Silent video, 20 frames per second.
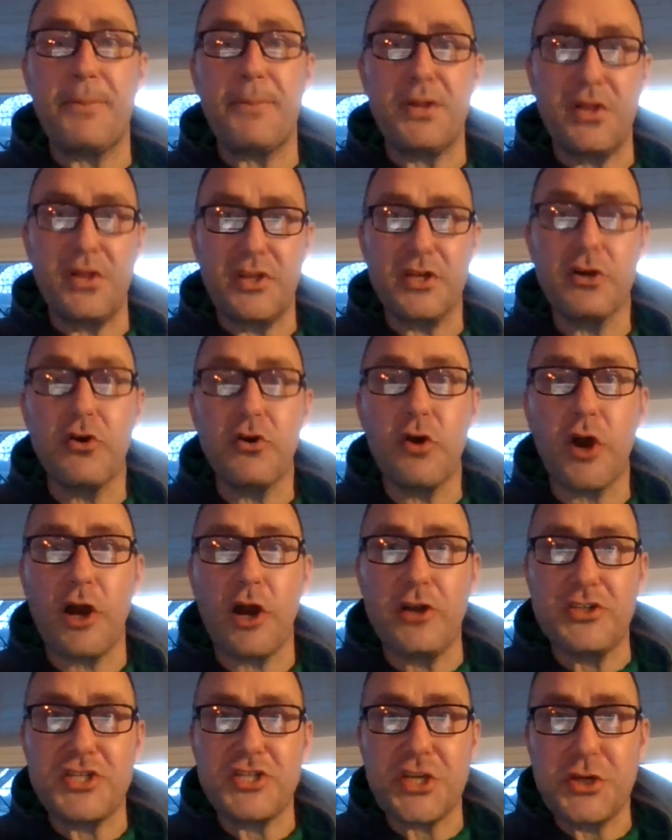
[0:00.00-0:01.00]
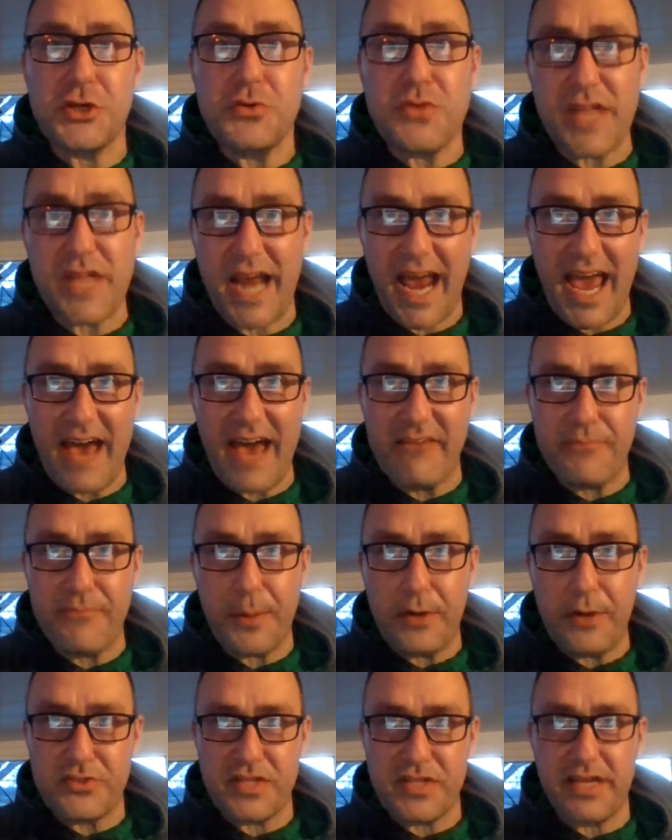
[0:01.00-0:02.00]
political cartoon that I have
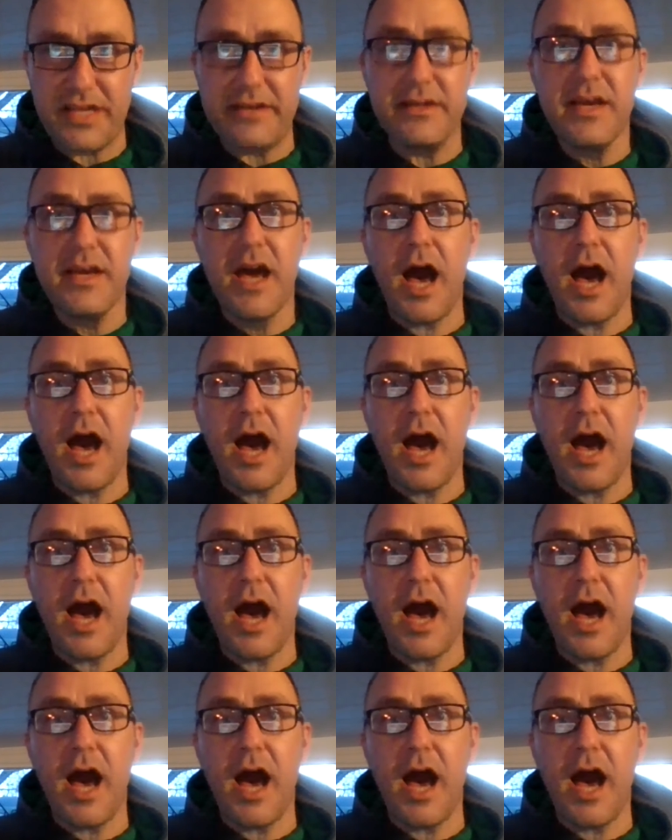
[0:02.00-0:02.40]
posted.